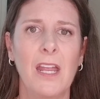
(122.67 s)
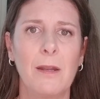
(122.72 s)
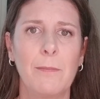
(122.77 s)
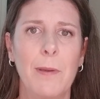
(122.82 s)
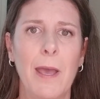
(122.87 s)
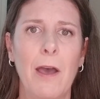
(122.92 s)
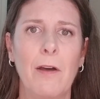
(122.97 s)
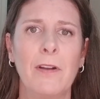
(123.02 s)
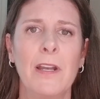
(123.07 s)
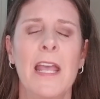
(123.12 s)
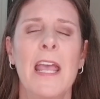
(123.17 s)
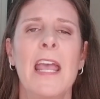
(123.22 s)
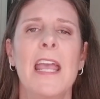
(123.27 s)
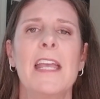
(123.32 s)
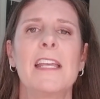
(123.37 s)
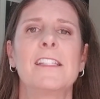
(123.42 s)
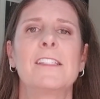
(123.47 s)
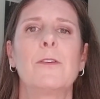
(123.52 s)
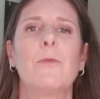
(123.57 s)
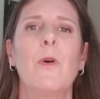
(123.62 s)
about
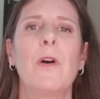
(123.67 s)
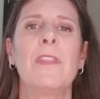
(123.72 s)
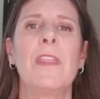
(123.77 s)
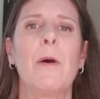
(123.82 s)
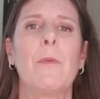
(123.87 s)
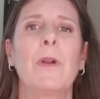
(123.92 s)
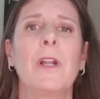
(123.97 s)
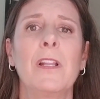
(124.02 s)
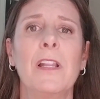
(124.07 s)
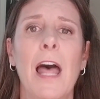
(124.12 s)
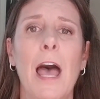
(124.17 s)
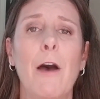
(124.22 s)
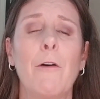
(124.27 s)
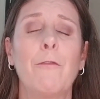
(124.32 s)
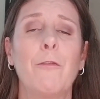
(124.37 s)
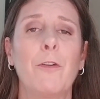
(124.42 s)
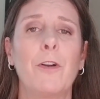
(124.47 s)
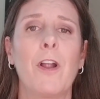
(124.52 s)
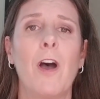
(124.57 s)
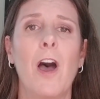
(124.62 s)
is the one that would allow
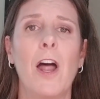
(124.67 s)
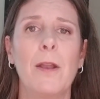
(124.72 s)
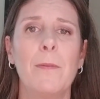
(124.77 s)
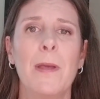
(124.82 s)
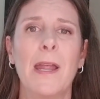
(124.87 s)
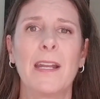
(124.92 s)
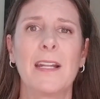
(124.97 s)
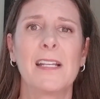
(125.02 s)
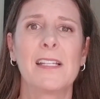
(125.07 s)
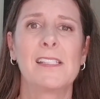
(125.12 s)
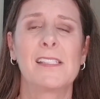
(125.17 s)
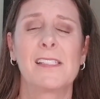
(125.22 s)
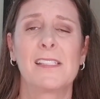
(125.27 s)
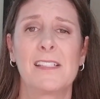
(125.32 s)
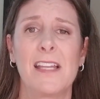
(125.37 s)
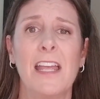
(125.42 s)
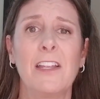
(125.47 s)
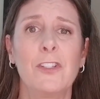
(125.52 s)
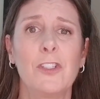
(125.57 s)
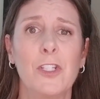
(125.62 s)
for an automatic
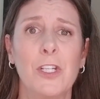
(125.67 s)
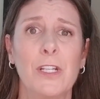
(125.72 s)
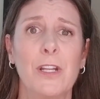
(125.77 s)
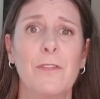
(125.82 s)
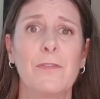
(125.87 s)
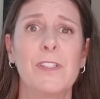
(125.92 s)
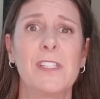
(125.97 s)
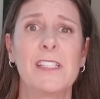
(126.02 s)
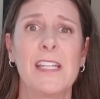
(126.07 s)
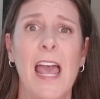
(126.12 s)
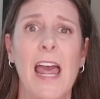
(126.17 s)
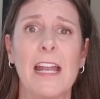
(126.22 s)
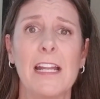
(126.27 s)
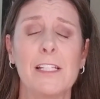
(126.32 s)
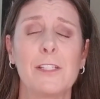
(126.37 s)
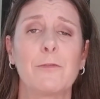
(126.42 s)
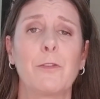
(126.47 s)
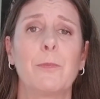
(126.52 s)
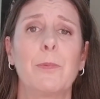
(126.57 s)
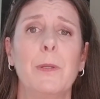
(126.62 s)
extension of
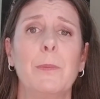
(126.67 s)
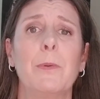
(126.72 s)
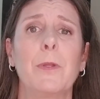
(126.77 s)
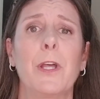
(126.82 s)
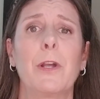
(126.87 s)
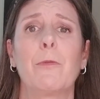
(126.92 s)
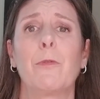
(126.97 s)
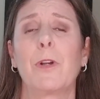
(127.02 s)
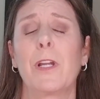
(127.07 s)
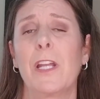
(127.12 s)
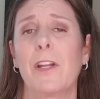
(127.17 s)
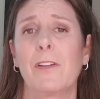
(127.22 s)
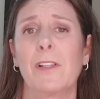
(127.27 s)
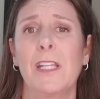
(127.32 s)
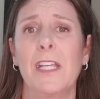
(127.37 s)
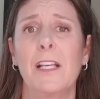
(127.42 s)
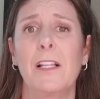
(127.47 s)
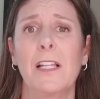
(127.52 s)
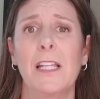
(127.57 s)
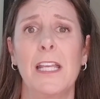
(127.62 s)
status for people that were here
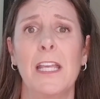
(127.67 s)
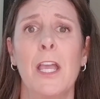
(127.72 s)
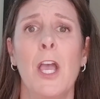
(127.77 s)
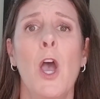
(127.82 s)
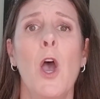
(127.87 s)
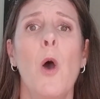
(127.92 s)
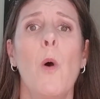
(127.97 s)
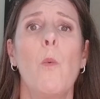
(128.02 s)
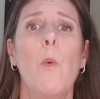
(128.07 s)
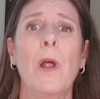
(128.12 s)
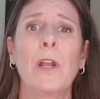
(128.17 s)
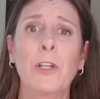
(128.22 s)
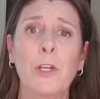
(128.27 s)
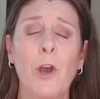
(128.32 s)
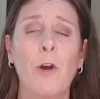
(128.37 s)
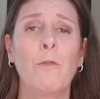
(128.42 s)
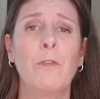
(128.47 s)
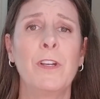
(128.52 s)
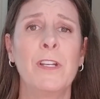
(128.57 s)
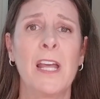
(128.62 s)
legally when
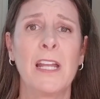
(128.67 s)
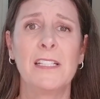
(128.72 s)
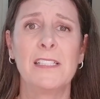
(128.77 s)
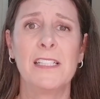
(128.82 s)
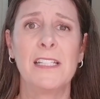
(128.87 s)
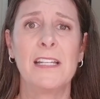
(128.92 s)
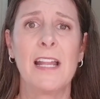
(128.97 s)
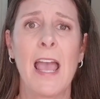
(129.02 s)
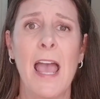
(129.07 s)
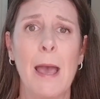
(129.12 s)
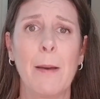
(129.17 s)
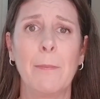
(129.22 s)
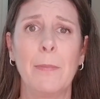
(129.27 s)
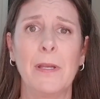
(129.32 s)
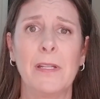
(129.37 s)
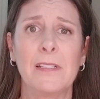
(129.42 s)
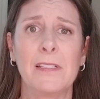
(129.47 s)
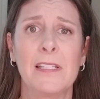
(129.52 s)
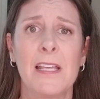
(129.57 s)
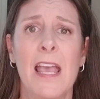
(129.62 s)
COVID-19
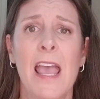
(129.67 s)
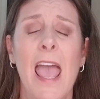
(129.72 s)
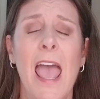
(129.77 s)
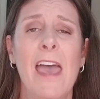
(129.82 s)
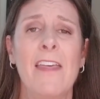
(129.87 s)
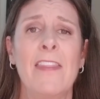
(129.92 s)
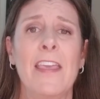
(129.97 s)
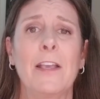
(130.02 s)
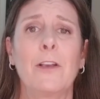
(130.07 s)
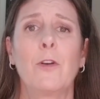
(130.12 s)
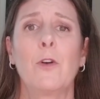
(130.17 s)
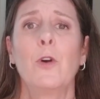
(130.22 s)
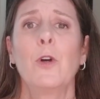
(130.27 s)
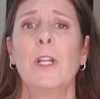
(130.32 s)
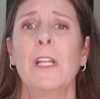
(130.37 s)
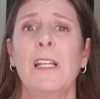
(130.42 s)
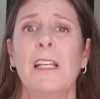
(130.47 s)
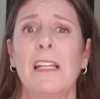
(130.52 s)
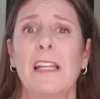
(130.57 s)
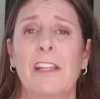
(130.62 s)
happened. And they
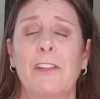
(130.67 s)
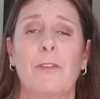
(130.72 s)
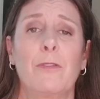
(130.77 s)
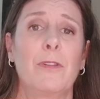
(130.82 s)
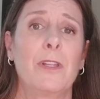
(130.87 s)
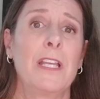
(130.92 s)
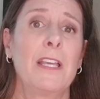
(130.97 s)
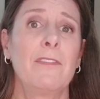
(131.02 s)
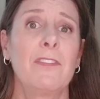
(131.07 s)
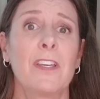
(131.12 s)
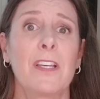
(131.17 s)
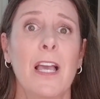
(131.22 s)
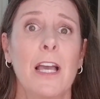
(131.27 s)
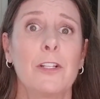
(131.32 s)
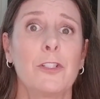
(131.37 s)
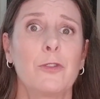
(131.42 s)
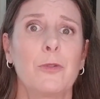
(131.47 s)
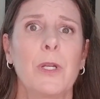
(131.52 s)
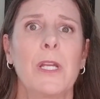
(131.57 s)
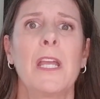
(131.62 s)
couldn't either leave the
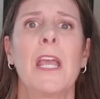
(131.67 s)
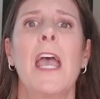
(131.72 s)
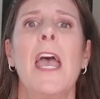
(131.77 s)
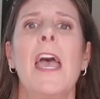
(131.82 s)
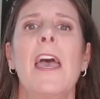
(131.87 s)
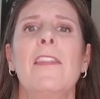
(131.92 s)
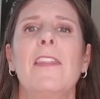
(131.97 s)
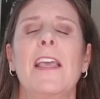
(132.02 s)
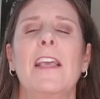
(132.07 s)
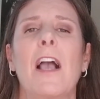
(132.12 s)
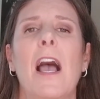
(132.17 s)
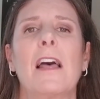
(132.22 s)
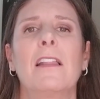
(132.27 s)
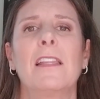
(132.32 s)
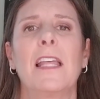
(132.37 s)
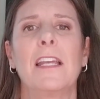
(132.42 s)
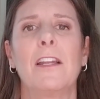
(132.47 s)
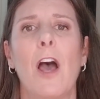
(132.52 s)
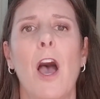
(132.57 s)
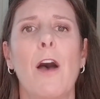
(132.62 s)
country, they got
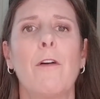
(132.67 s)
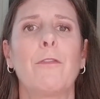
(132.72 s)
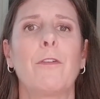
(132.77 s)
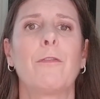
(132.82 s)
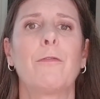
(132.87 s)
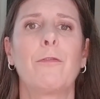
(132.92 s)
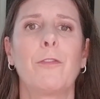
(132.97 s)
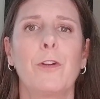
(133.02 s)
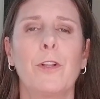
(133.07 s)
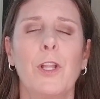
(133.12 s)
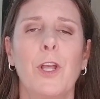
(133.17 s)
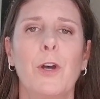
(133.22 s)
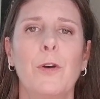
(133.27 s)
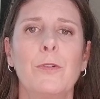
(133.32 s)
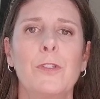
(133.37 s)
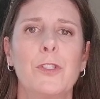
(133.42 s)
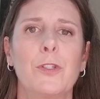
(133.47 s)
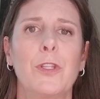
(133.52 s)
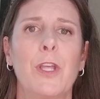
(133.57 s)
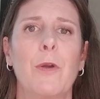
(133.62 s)
laid off or
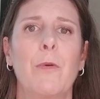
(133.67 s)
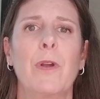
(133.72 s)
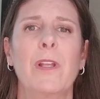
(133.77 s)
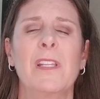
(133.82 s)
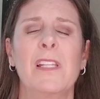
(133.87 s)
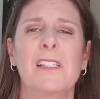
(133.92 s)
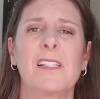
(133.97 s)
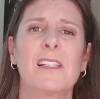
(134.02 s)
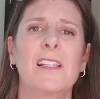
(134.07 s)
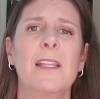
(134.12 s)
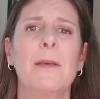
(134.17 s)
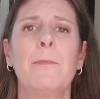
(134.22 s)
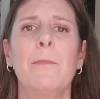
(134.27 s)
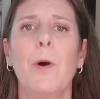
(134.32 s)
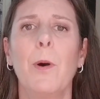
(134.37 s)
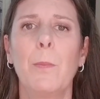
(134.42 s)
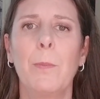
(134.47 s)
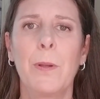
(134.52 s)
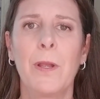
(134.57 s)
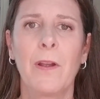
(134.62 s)
furloughed, so they were in this
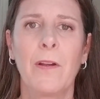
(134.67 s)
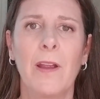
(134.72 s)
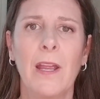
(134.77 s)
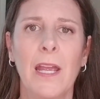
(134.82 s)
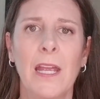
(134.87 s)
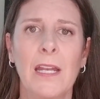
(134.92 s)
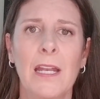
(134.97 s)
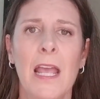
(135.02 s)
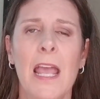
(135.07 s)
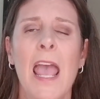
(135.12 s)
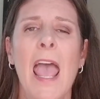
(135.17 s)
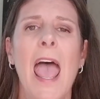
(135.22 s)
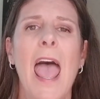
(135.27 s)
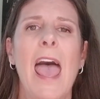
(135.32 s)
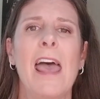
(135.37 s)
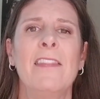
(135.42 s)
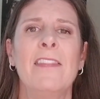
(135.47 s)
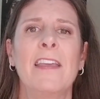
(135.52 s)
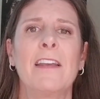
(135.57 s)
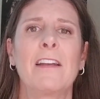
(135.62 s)
limbo period,
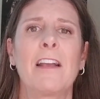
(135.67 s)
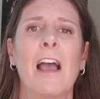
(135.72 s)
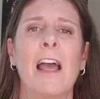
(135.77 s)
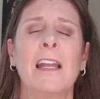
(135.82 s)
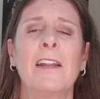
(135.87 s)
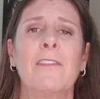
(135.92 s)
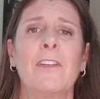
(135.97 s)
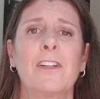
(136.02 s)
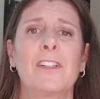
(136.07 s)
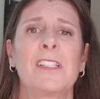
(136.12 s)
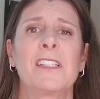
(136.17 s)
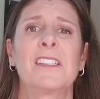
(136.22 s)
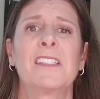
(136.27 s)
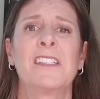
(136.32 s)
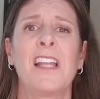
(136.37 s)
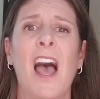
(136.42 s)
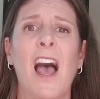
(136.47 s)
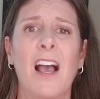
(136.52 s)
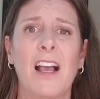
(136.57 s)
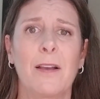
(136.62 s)
and they kind of are
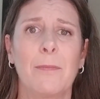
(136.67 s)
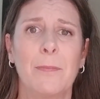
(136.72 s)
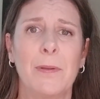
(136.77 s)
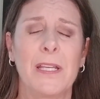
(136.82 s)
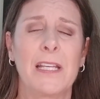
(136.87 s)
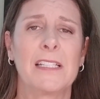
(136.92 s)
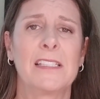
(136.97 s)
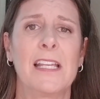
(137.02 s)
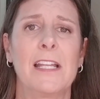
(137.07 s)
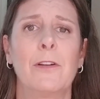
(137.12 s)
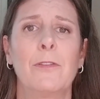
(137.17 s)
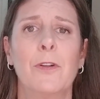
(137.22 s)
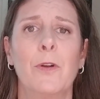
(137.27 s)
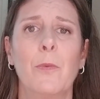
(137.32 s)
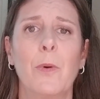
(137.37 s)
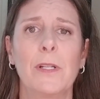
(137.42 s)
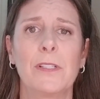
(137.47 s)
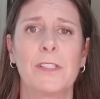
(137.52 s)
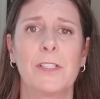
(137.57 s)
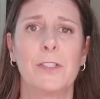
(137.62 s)
stuck because they don't know
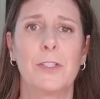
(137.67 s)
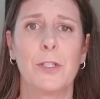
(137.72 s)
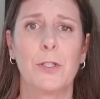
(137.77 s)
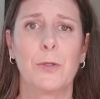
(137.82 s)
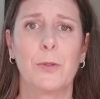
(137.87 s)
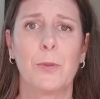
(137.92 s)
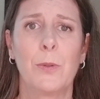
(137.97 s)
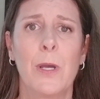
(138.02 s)
what to do.